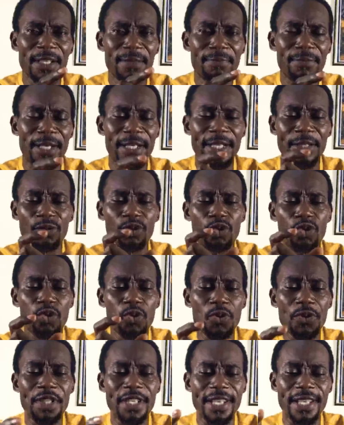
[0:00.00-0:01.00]
But the
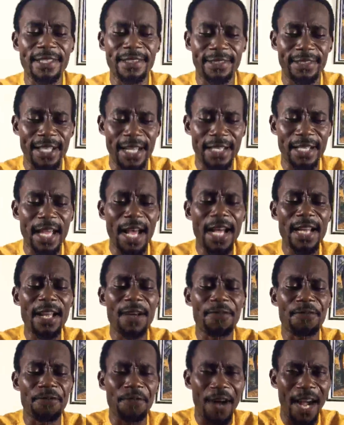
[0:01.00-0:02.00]
truth is that other
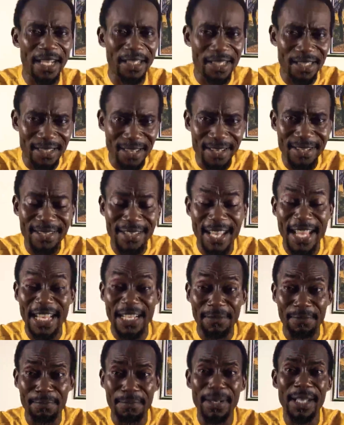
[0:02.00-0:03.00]
factors
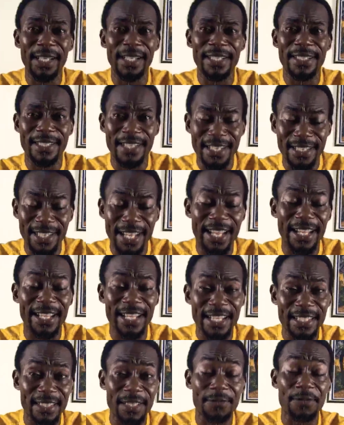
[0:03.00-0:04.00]
can militate
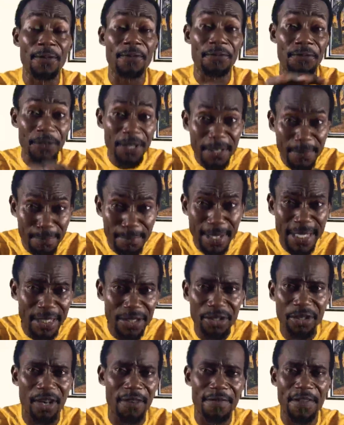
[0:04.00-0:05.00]
against the
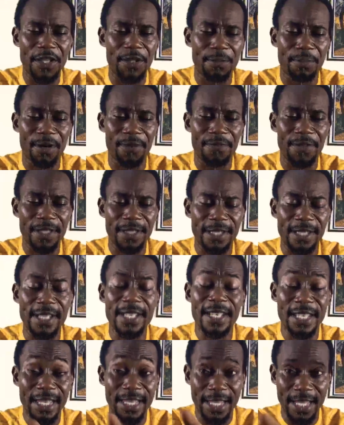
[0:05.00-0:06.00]
fulfillment of this prophecy.
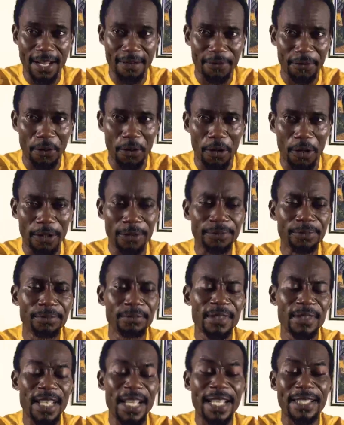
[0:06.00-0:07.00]
Therefore,
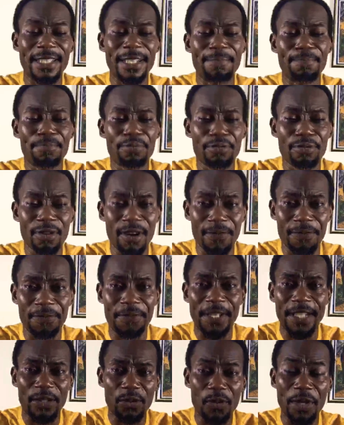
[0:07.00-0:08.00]
as a
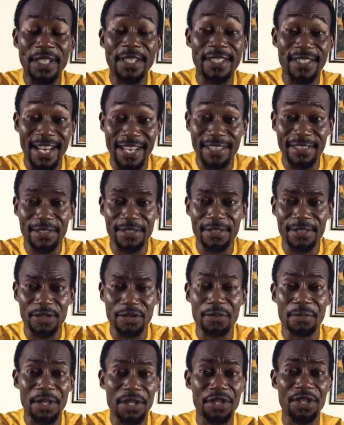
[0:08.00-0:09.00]
prophet who intends
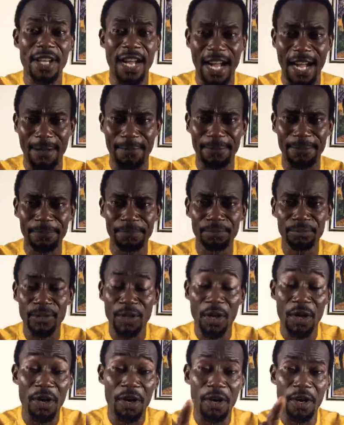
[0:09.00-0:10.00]
to be sharp
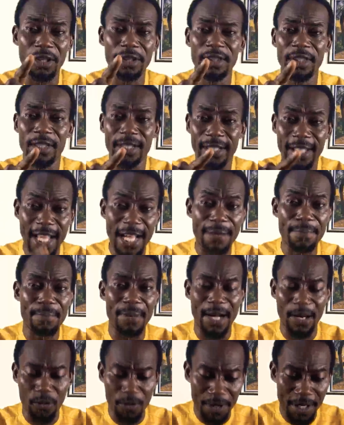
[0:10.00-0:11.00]
or come
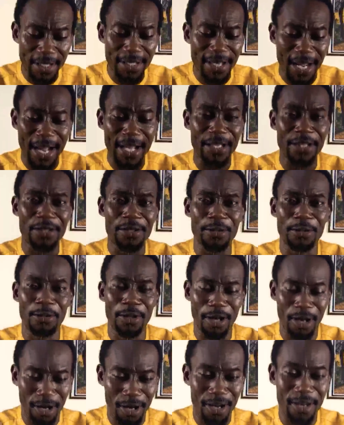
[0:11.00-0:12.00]
back with the
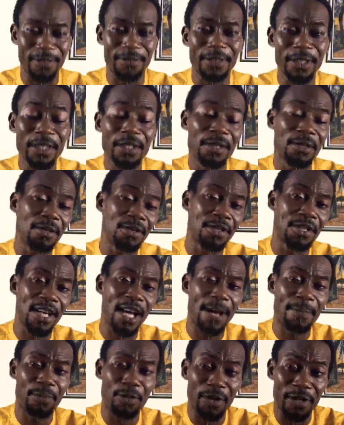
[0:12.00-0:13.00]
title of
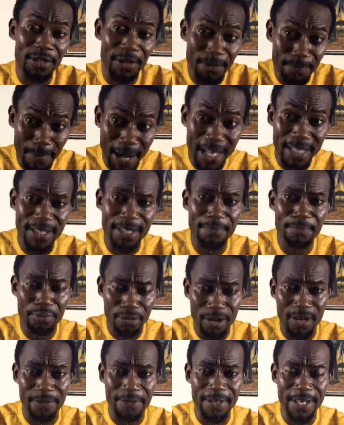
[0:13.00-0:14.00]
sharp or smart
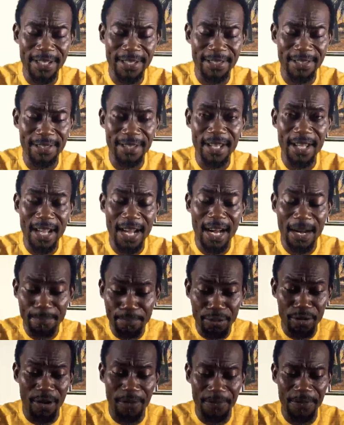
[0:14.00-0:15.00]

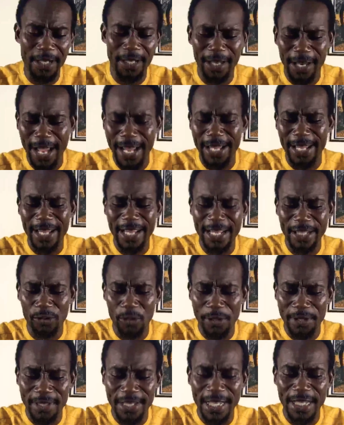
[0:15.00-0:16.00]
prophet, like it
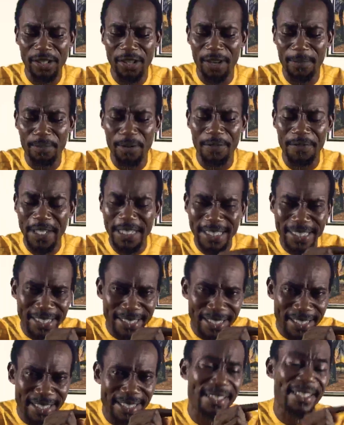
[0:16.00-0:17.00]
was said of Prophet
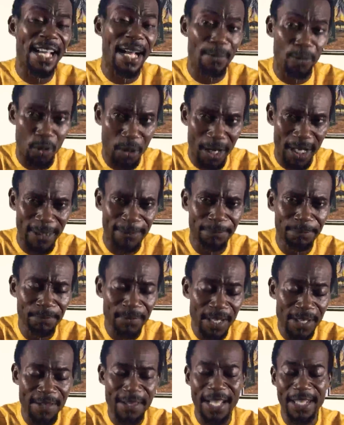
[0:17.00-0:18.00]
Samuel,
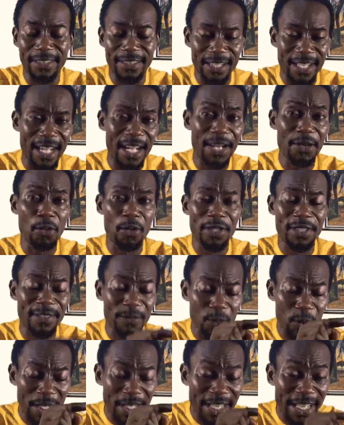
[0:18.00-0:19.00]
that God
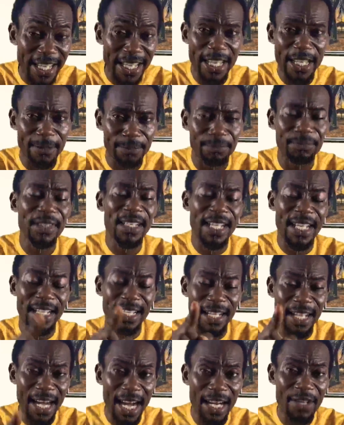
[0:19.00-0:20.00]
was with him
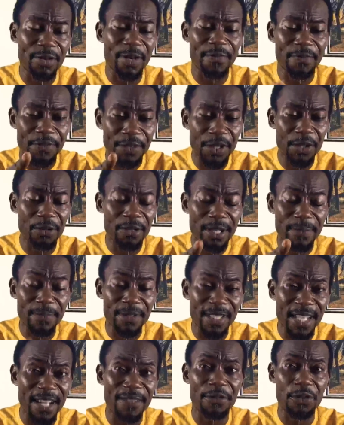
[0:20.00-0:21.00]
and God revealed
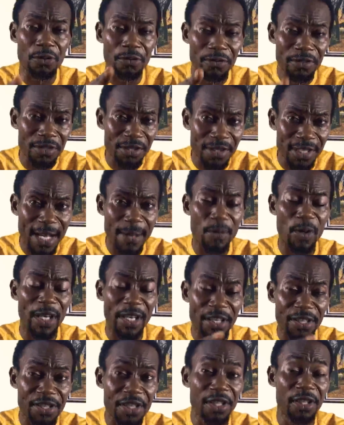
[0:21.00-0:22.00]
himself to Samuel
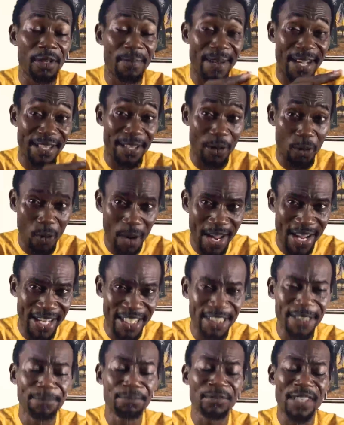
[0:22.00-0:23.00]
in Shiloh by the
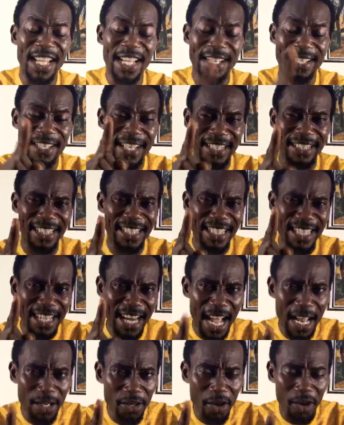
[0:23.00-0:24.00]
word, and that
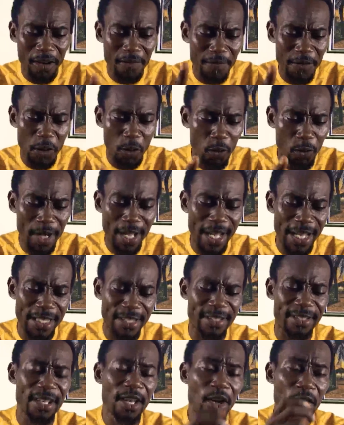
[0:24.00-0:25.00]
none of the
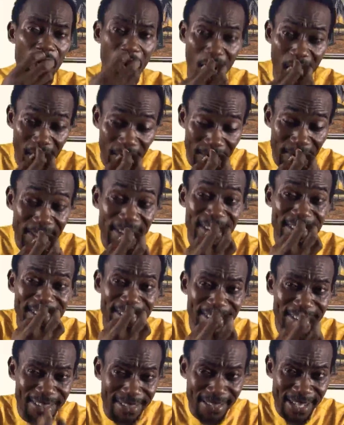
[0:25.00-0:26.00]
words of
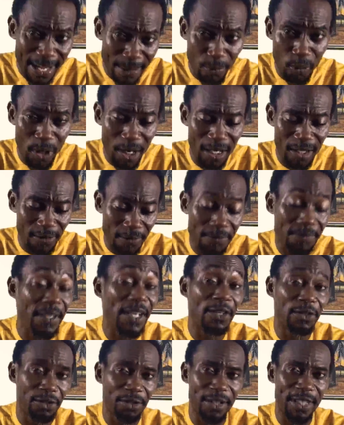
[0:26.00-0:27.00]
Samuel
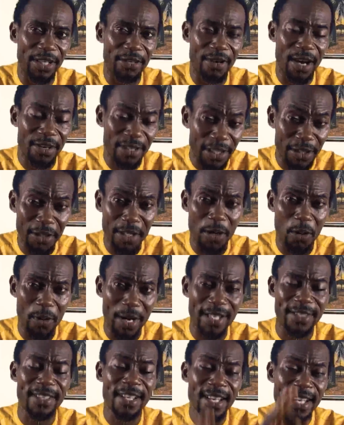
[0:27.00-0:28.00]
fell to the ground. In other
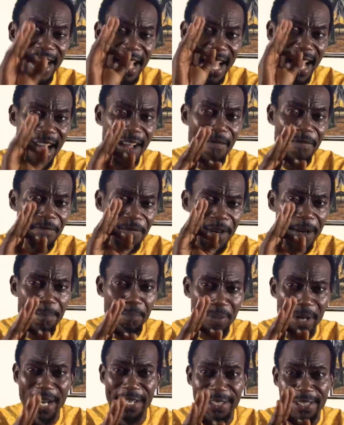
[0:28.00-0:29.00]
words, every
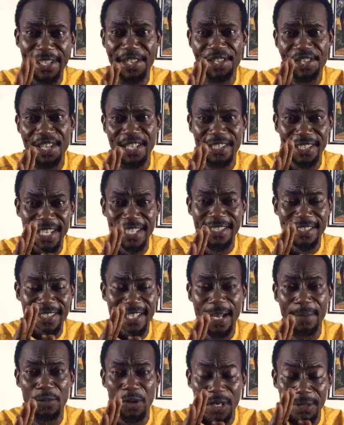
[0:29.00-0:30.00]
prediction that
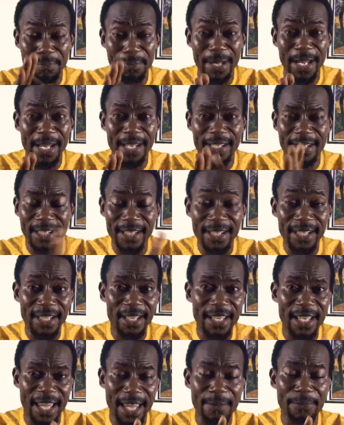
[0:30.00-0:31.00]
Samuel made
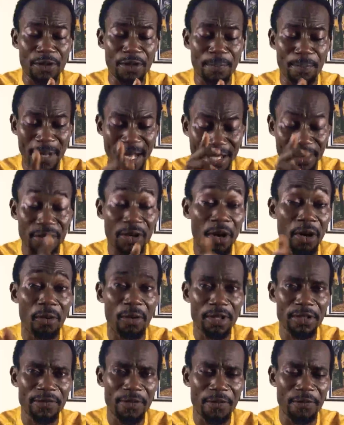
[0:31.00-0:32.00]
came to pass or
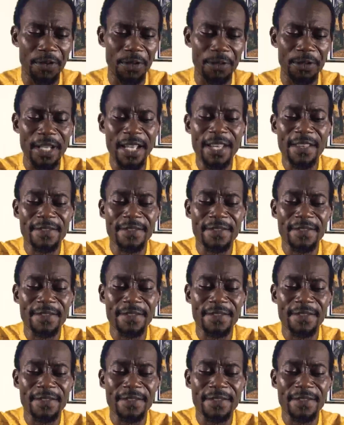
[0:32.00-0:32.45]
was fulfilled.